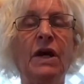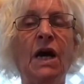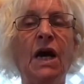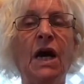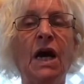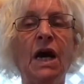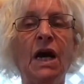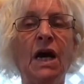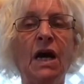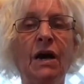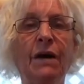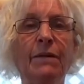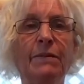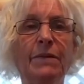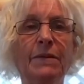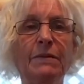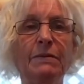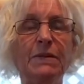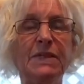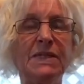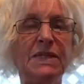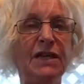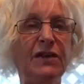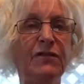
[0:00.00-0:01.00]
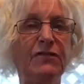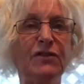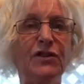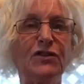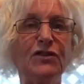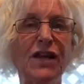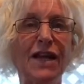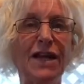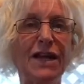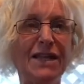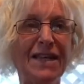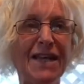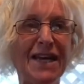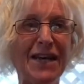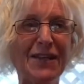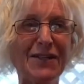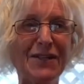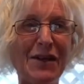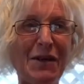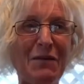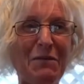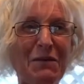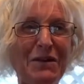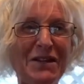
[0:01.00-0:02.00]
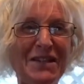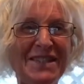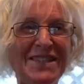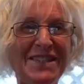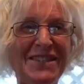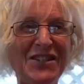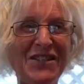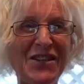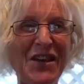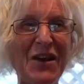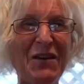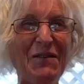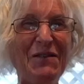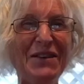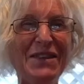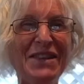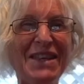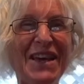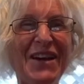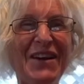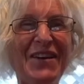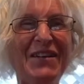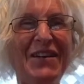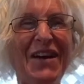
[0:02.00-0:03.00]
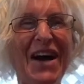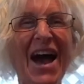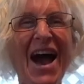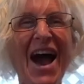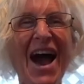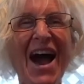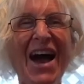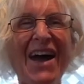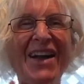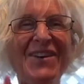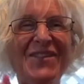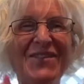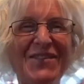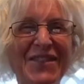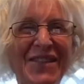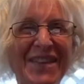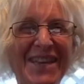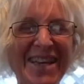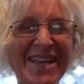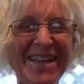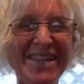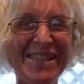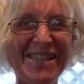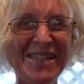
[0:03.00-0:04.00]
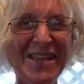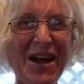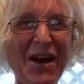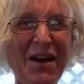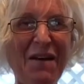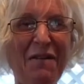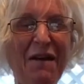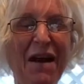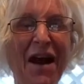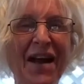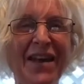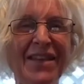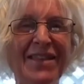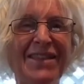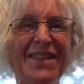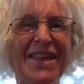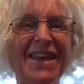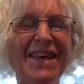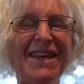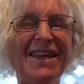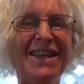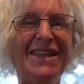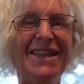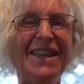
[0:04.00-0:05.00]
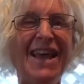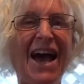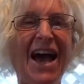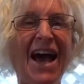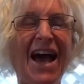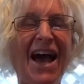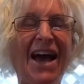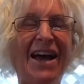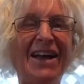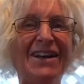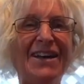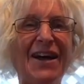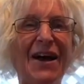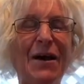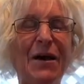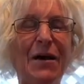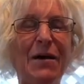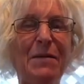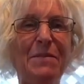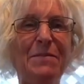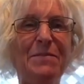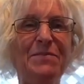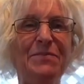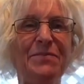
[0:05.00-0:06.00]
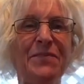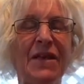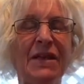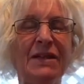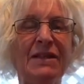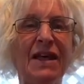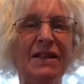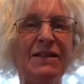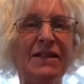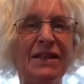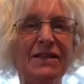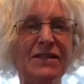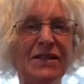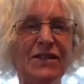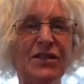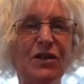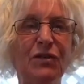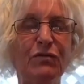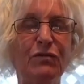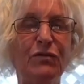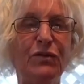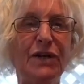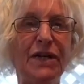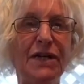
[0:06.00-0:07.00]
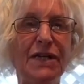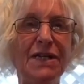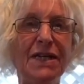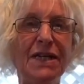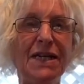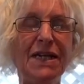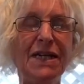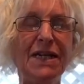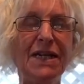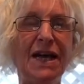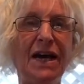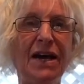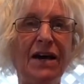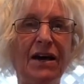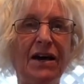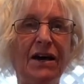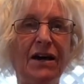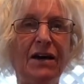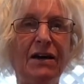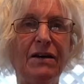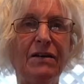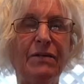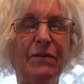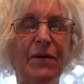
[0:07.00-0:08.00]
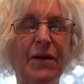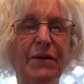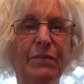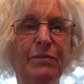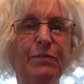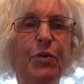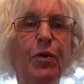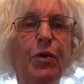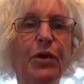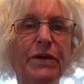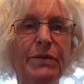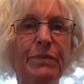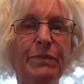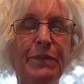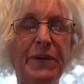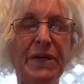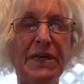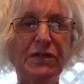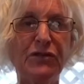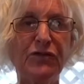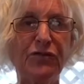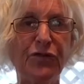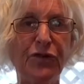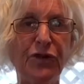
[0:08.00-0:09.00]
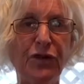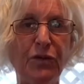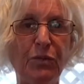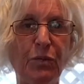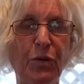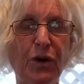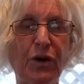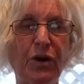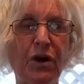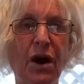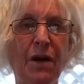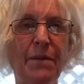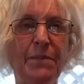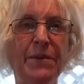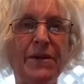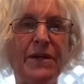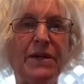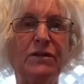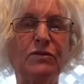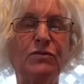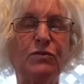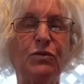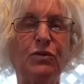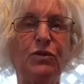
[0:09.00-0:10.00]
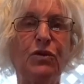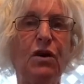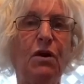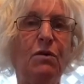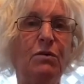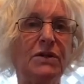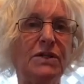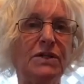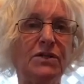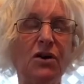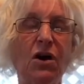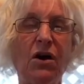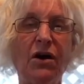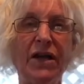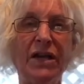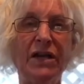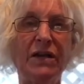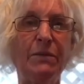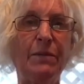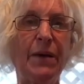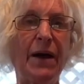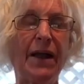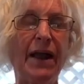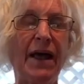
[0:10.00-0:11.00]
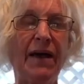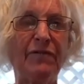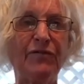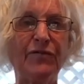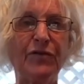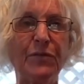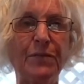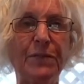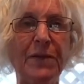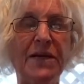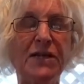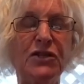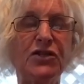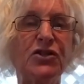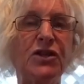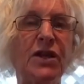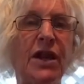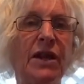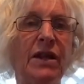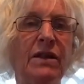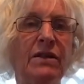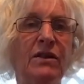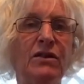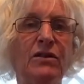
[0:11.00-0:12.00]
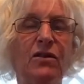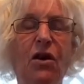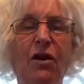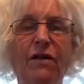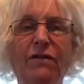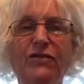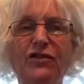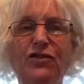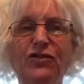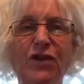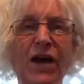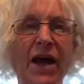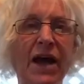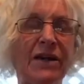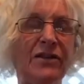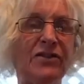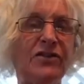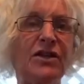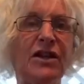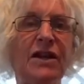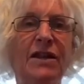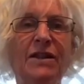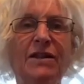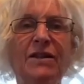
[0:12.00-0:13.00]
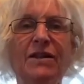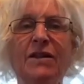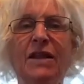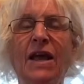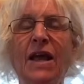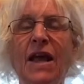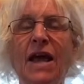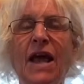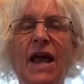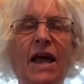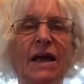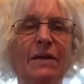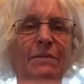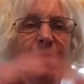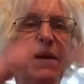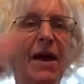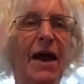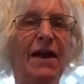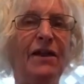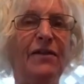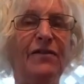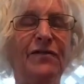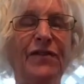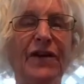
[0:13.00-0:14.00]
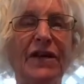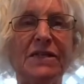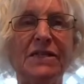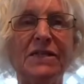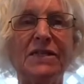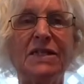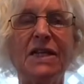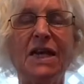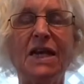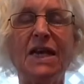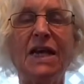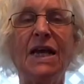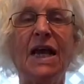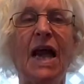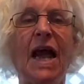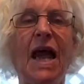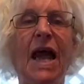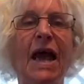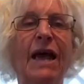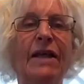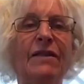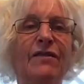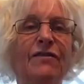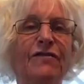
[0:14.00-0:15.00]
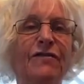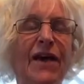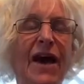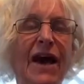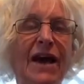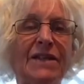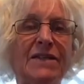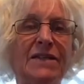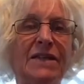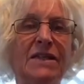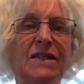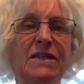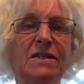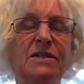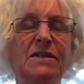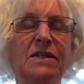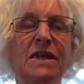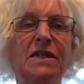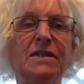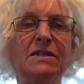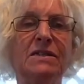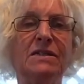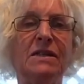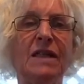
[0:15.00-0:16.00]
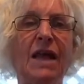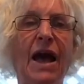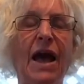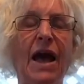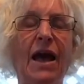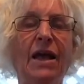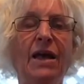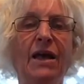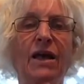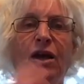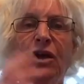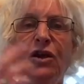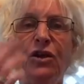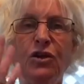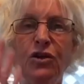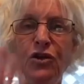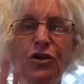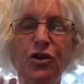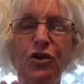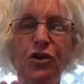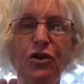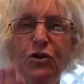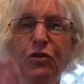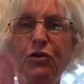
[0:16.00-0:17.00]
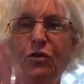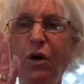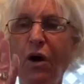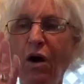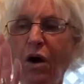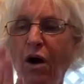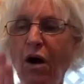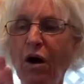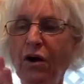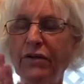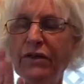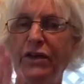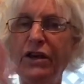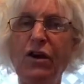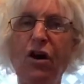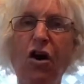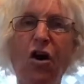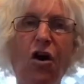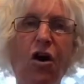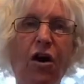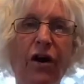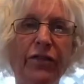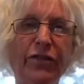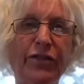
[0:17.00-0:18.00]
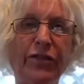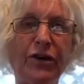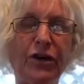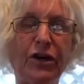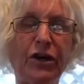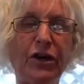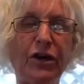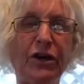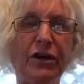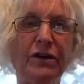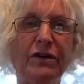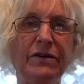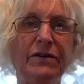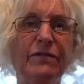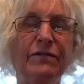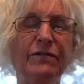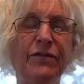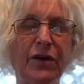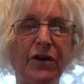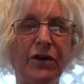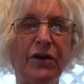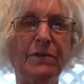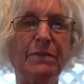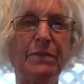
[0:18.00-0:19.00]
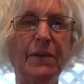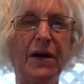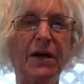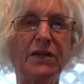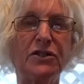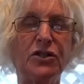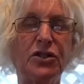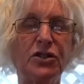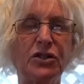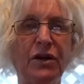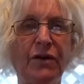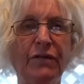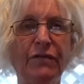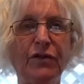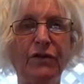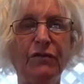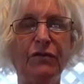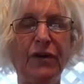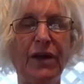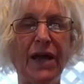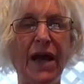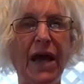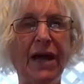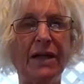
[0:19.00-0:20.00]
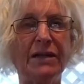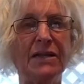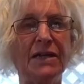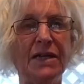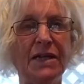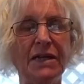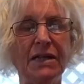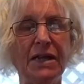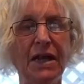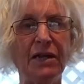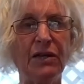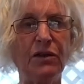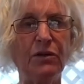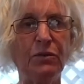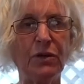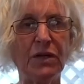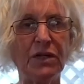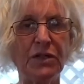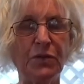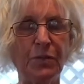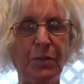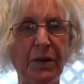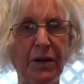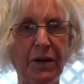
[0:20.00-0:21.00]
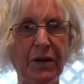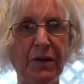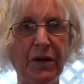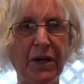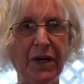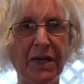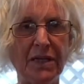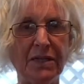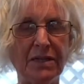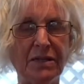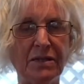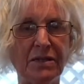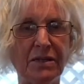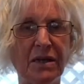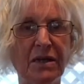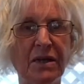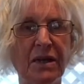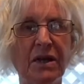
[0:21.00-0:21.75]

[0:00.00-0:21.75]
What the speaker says: Let me see if there's anything else I want to share with you. I don't think so. I think that that this is a really important piece for you to work on, because we're always talking about affirmation, the law of attraction, and manifesting. And the fact is that you are the author very much of the reality that you experience.